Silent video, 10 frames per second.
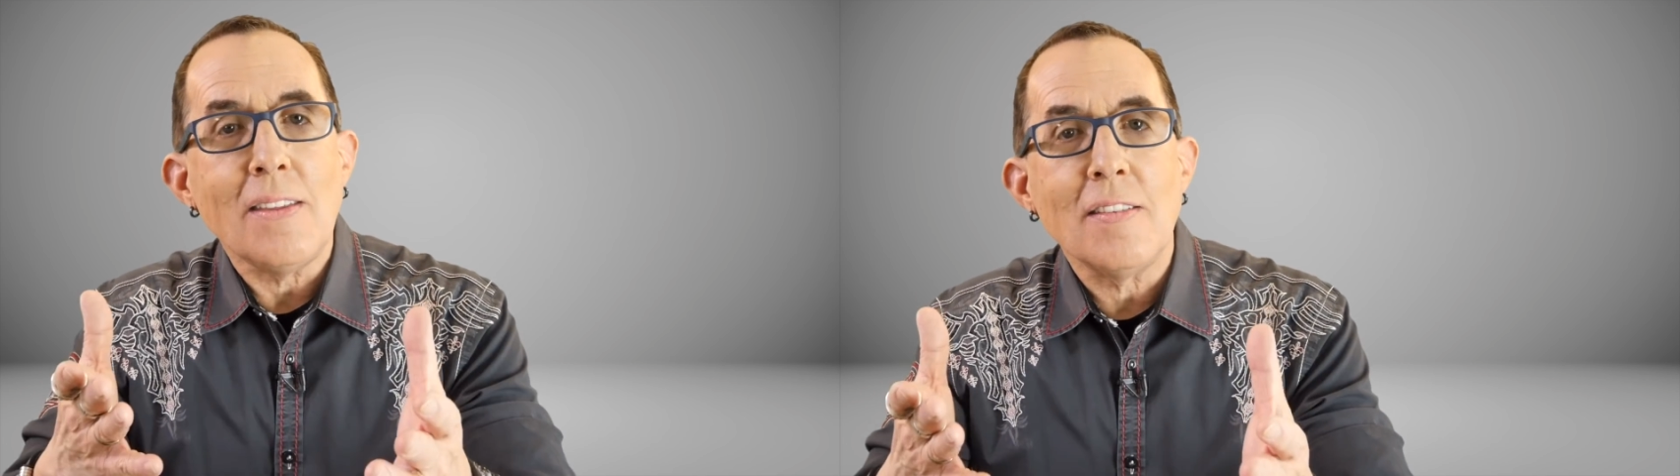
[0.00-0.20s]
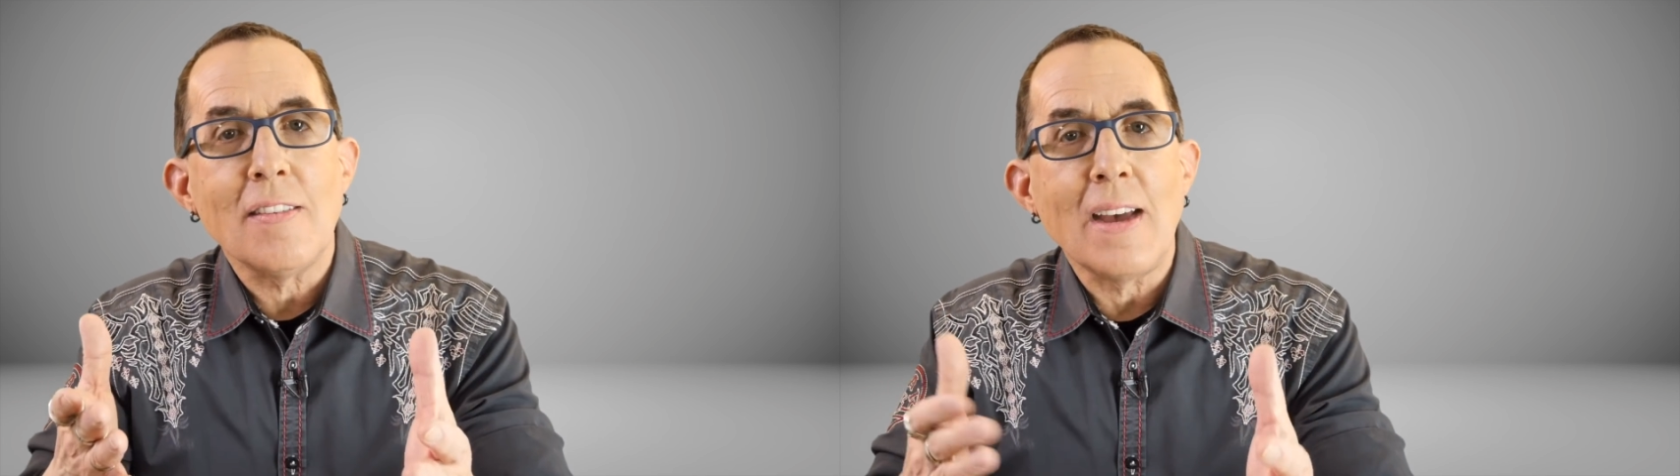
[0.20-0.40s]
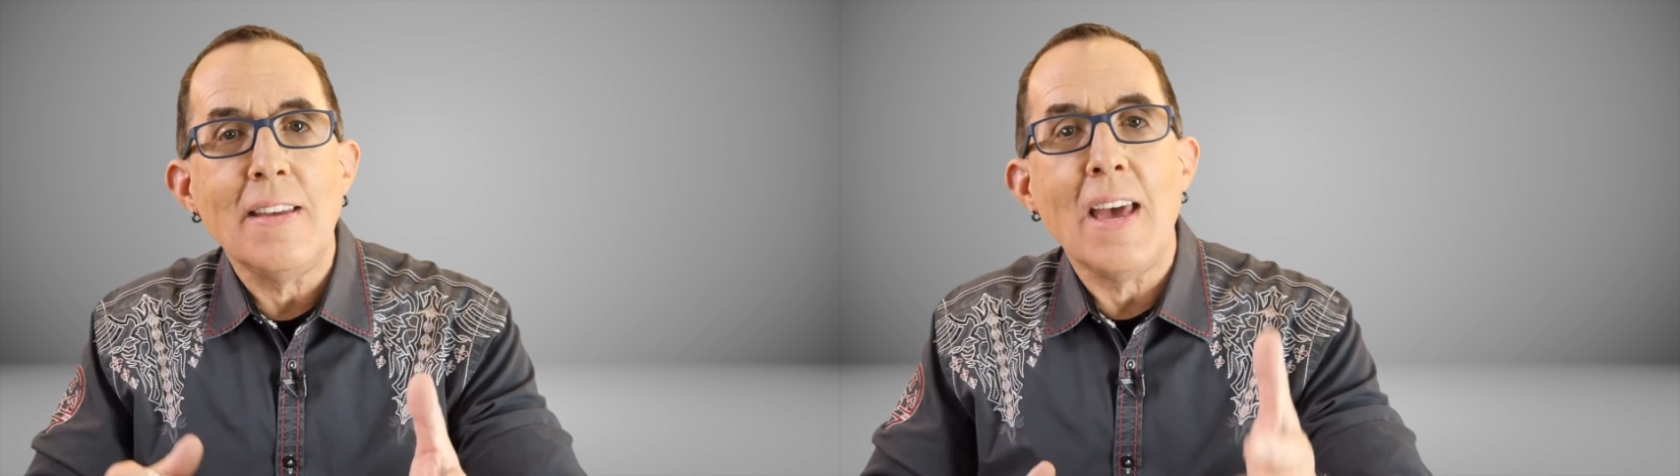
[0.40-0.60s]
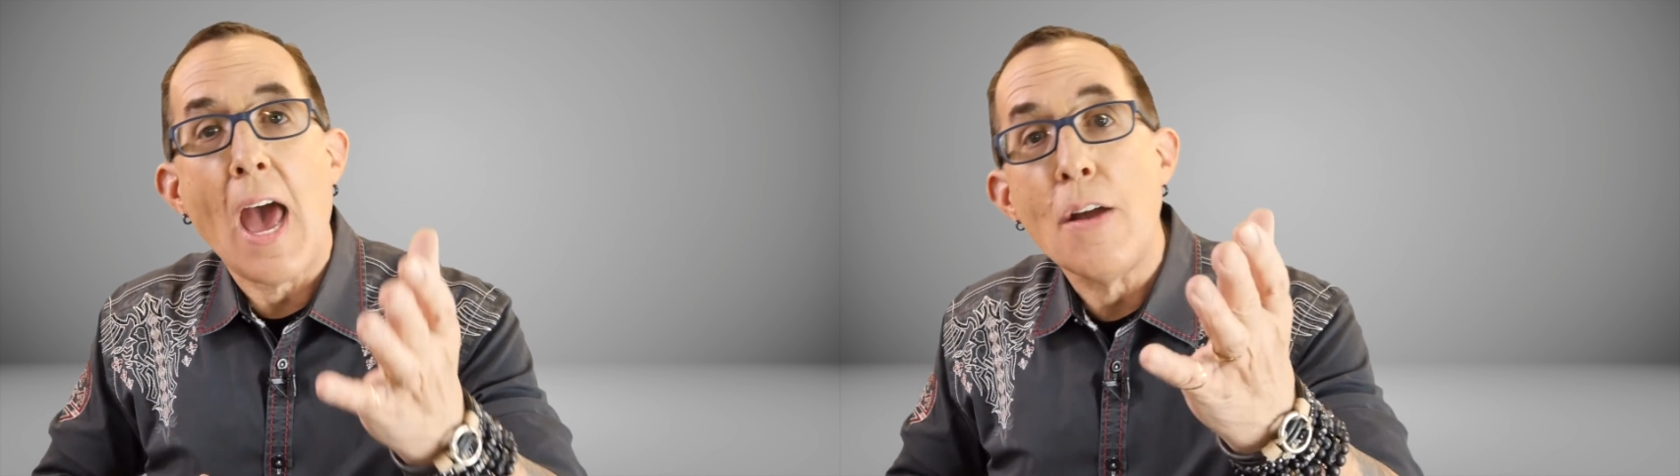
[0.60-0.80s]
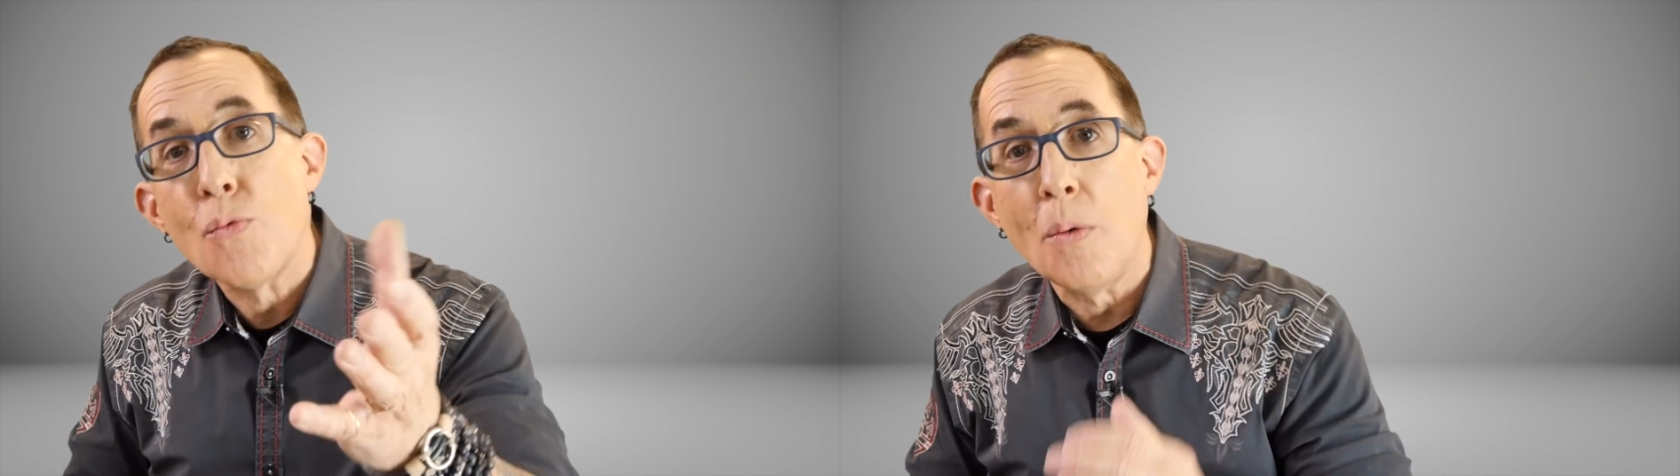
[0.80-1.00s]
this idea
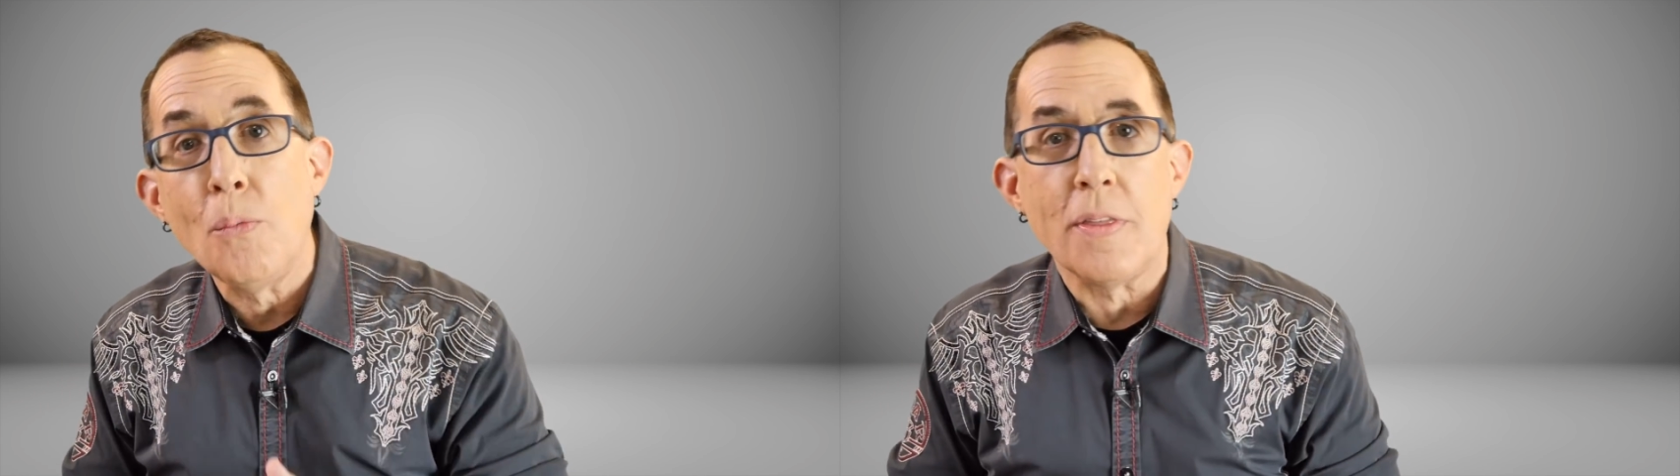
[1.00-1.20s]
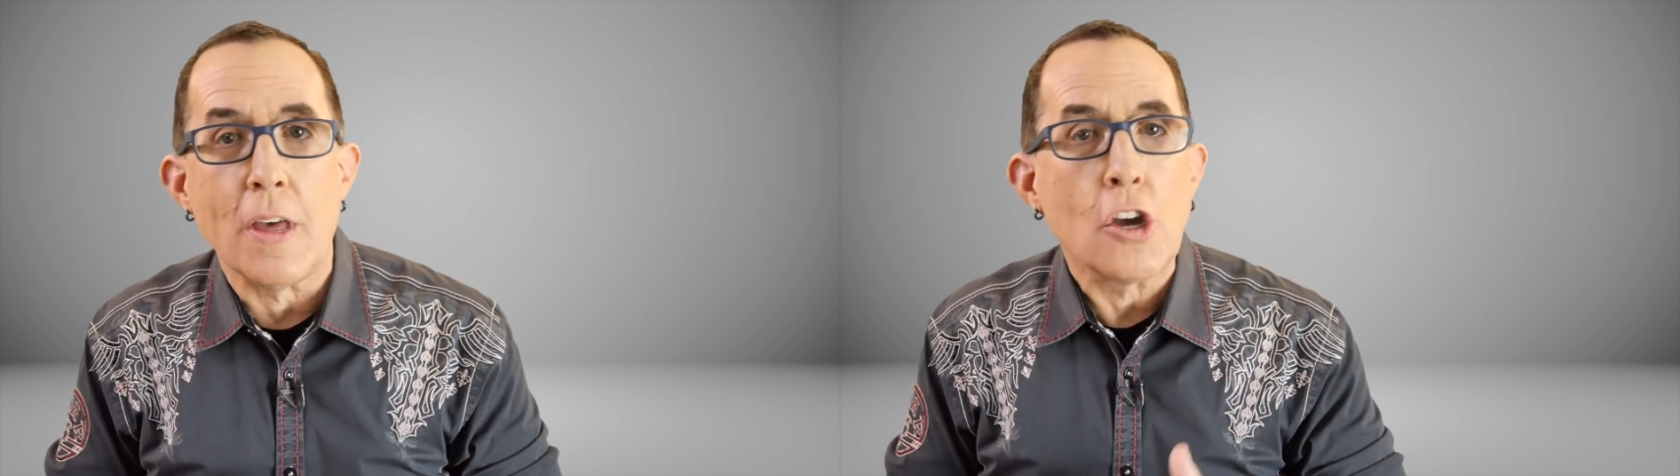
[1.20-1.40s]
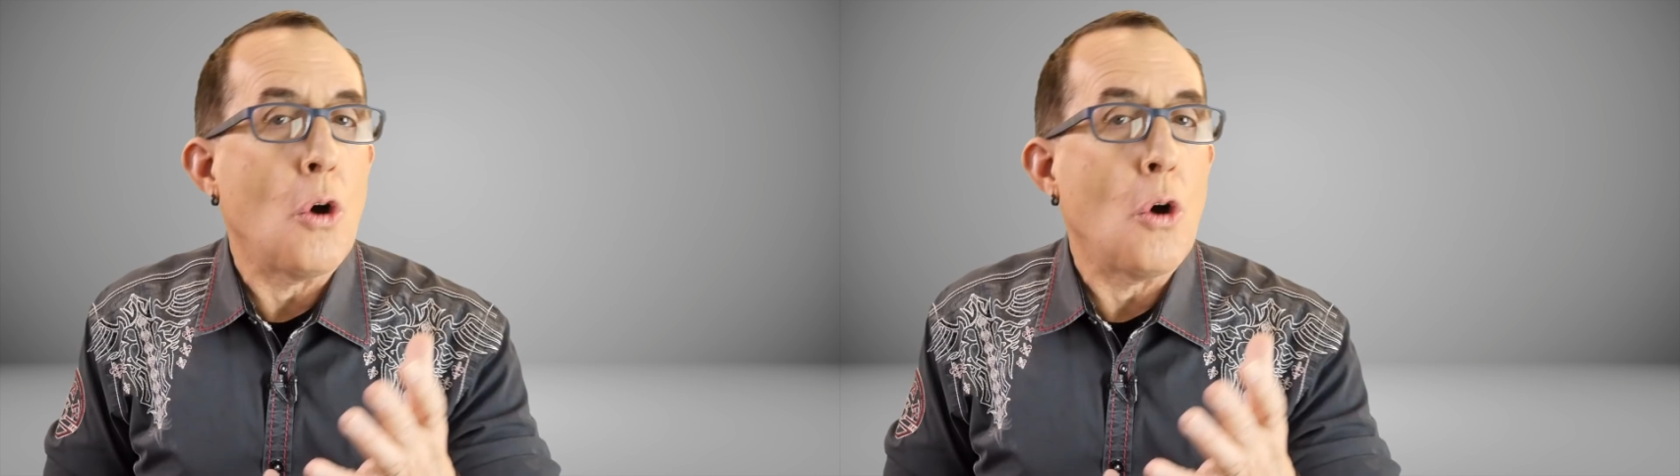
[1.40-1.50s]
and run with it.